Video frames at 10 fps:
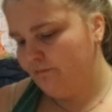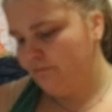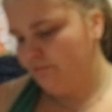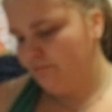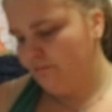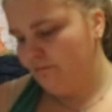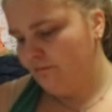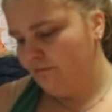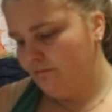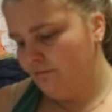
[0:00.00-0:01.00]

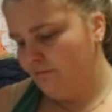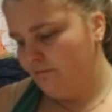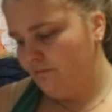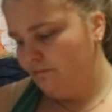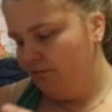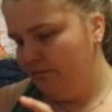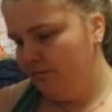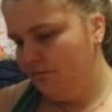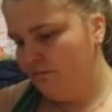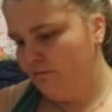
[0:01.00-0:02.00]

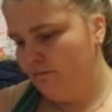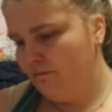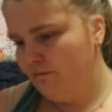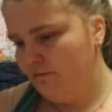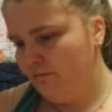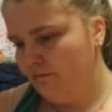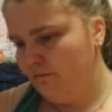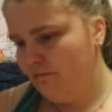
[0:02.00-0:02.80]
(silence)